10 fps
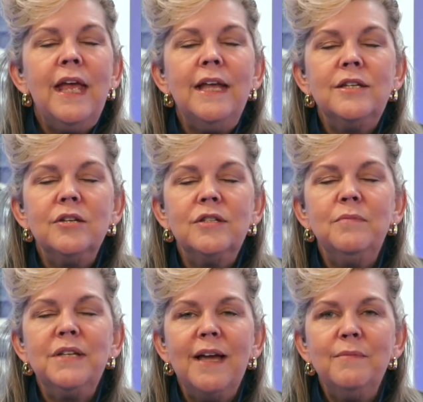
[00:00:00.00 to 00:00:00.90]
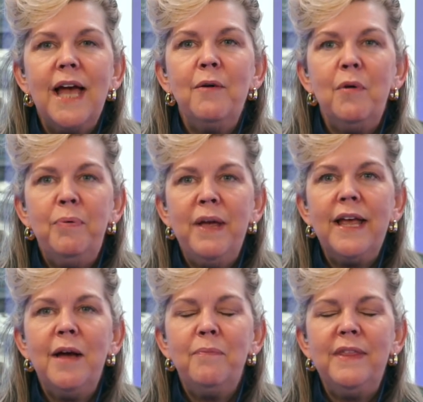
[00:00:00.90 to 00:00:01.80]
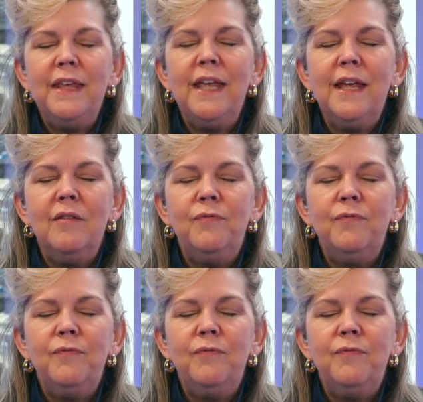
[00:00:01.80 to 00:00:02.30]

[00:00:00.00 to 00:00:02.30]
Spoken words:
And so sometimes I will pick up the